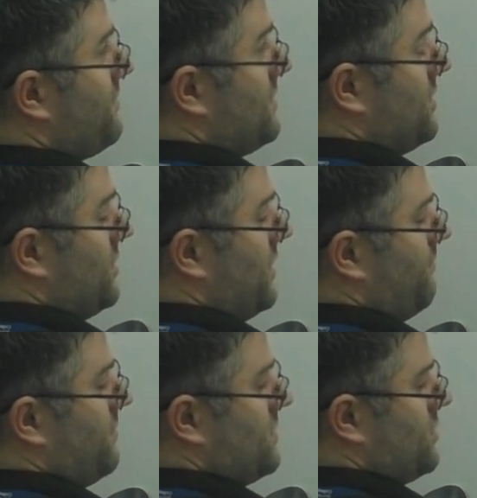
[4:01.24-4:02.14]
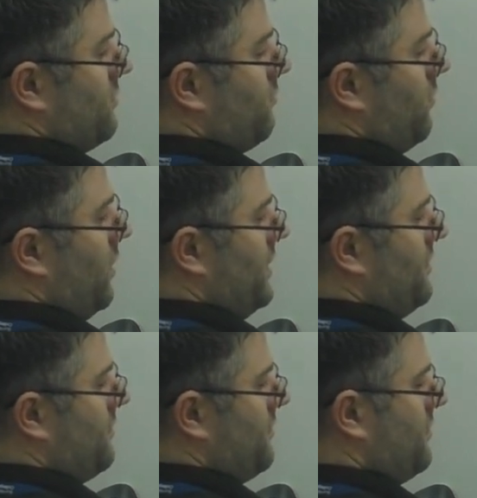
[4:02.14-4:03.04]
position at position
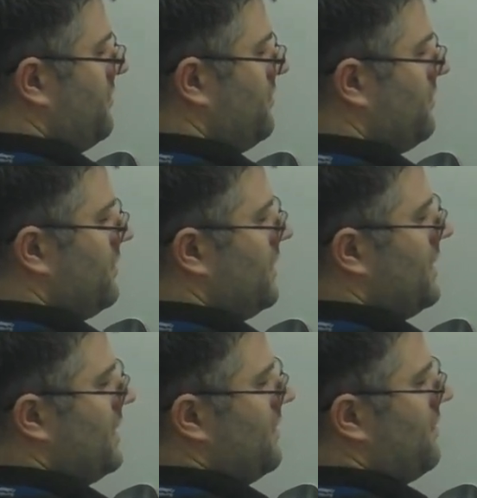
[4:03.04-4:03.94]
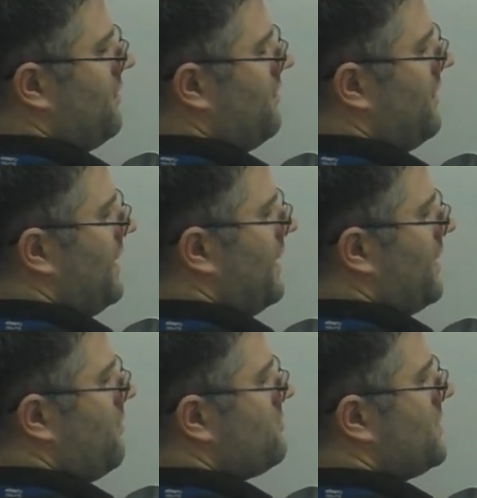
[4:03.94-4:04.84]
1, then it
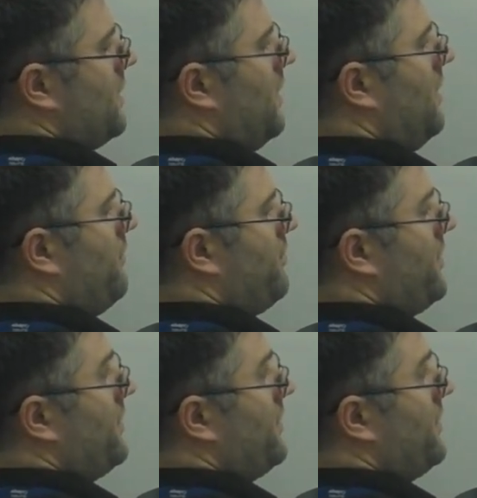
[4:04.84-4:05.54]
goes up